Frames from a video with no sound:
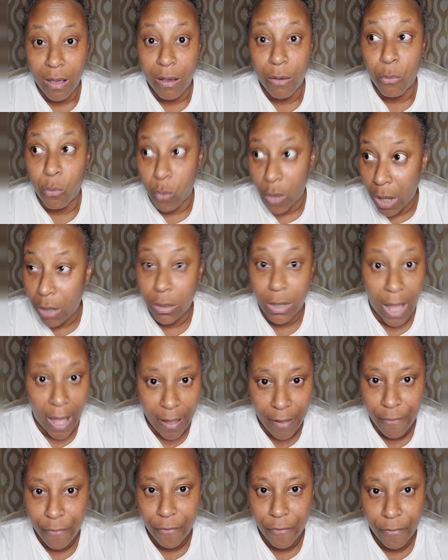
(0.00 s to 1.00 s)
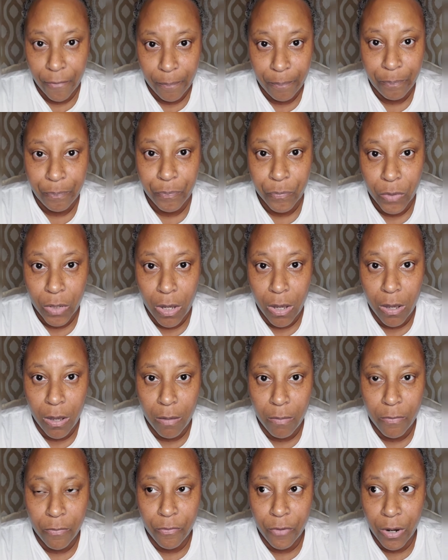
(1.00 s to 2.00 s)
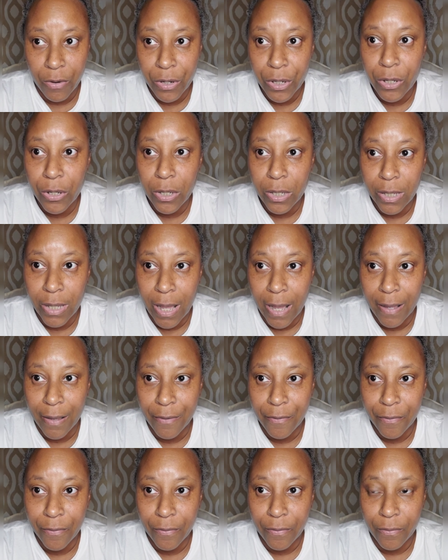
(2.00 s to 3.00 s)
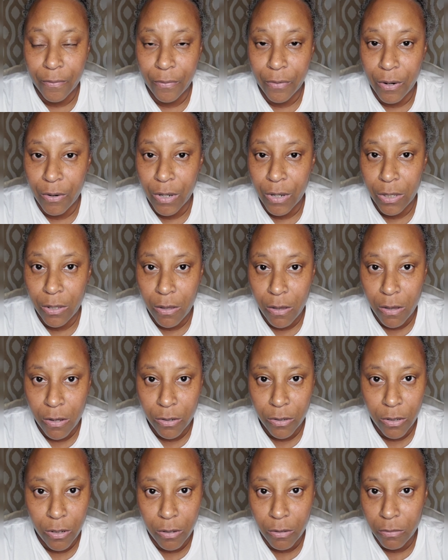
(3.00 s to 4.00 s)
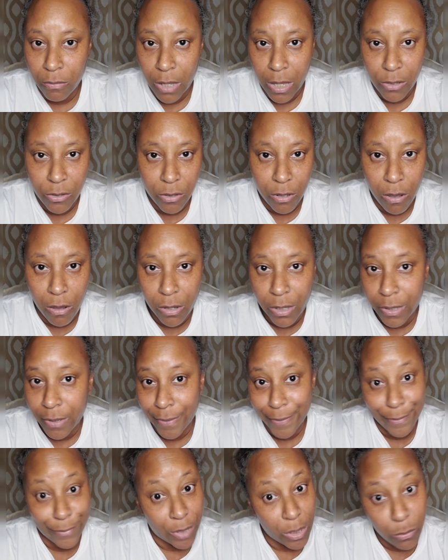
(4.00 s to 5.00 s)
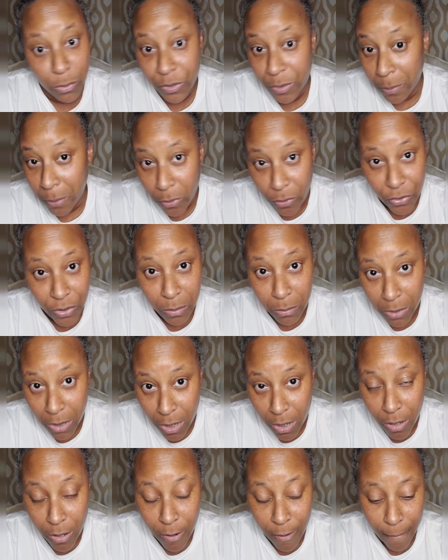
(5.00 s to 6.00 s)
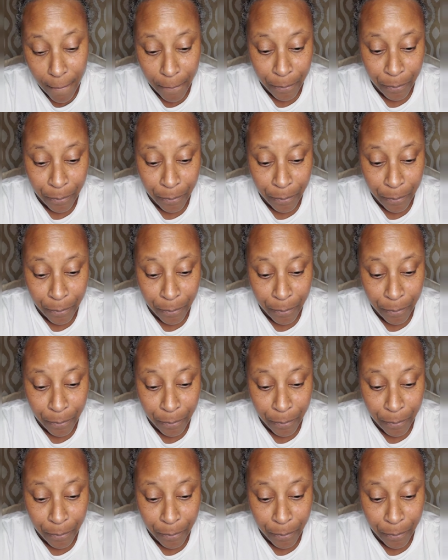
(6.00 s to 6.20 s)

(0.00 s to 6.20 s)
well life, very good life, very long, you know, as long as he was supposed to be here.